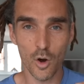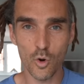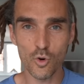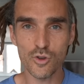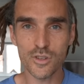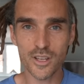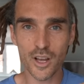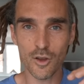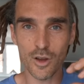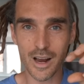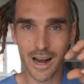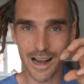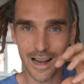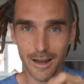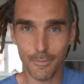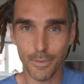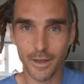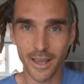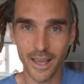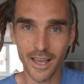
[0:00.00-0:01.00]
Also
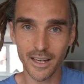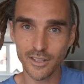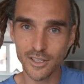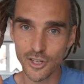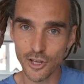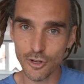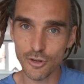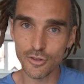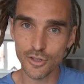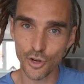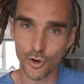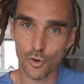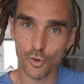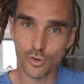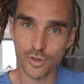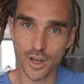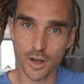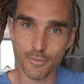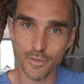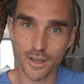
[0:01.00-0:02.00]
clipping it to
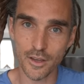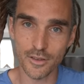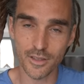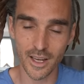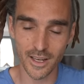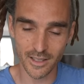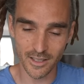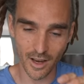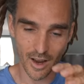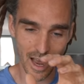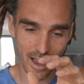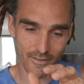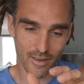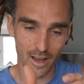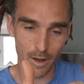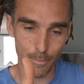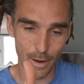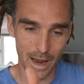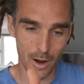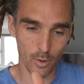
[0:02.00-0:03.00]
tools I'm using, so
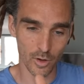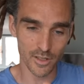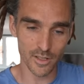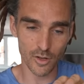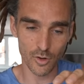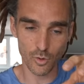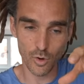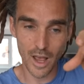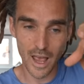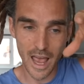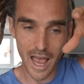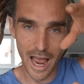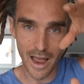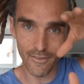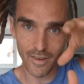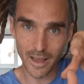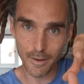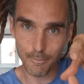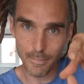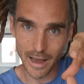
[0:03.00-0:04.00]
having a power tool,
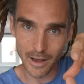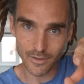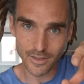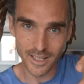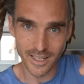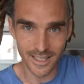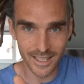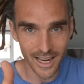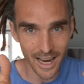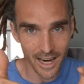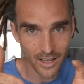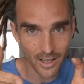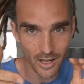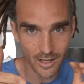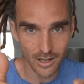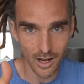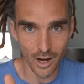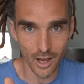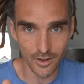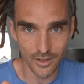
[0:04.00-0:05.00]
having it mounted, getting
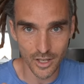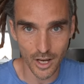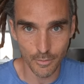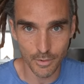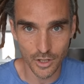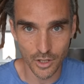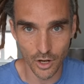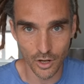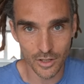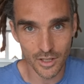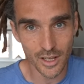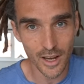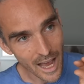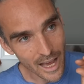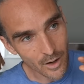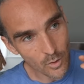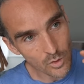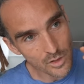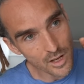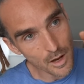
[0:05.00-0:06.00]
those close-up shots,
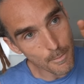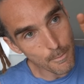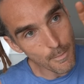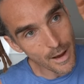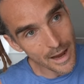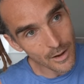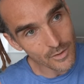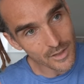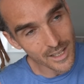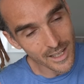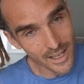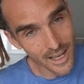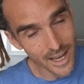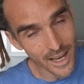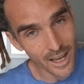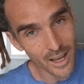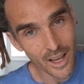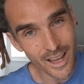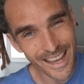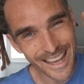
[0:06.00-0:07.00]
and also mounting
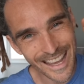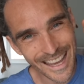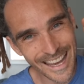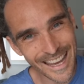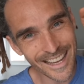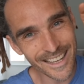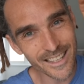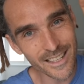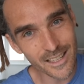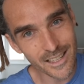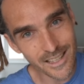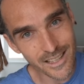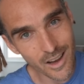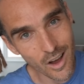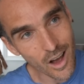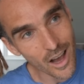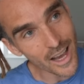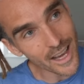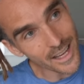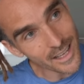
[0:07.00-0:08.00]
it
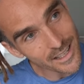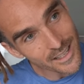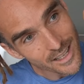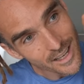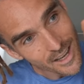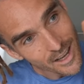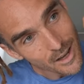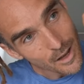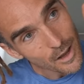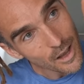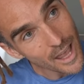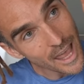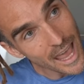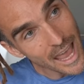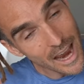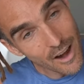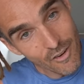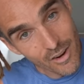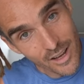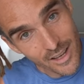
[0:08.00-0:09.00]
inside
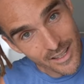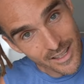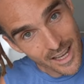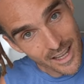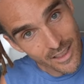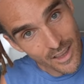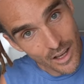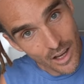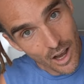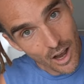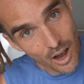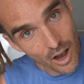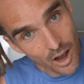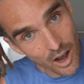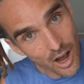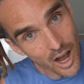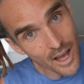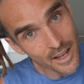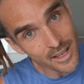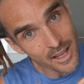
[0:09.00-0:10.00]
areas in the
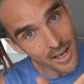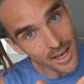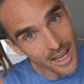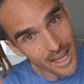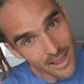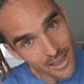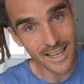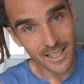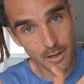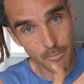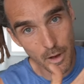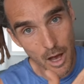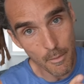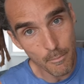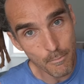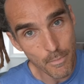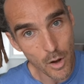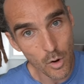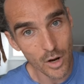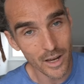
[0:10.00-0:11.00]
car, underneath, as I'm
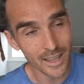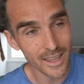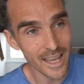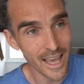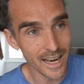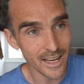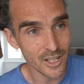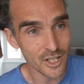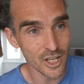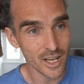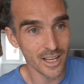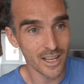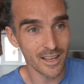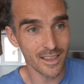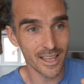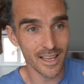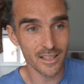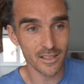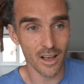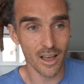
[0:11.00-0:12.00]
unbolting the engine,
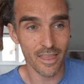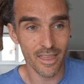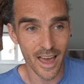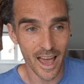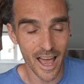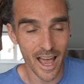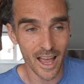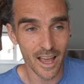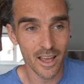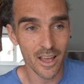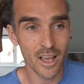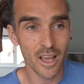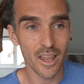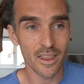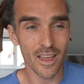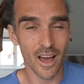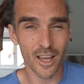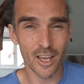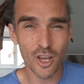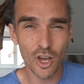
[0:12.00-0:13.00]
things like that,
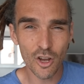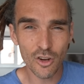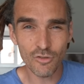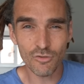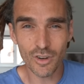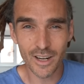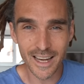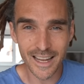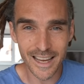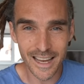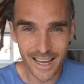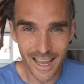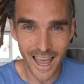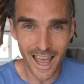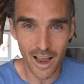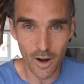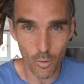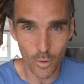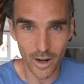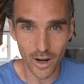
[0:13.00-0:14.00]
that I couldn't really
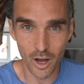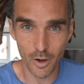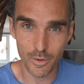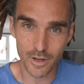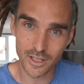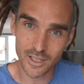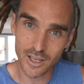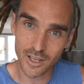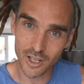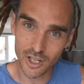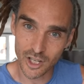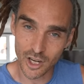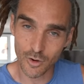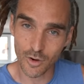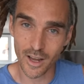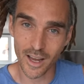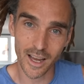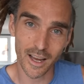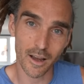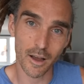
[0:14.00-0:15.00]
get when I was
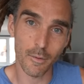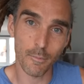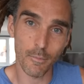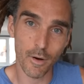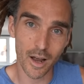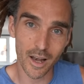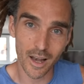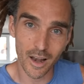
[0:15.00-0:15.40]
shooting my